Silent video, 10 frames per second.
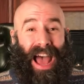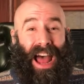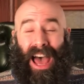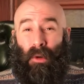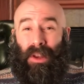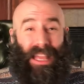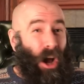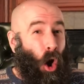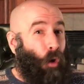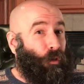And I don't want to
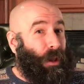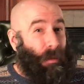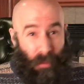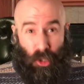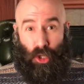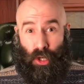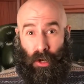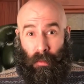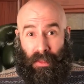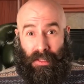get overly
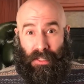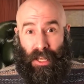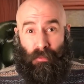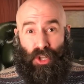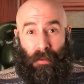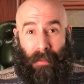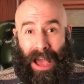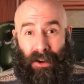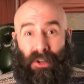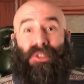mature with this subject
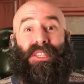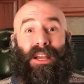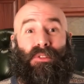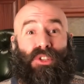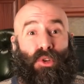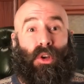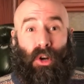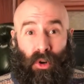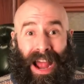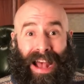matter or sound too
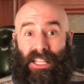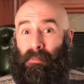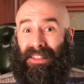crass,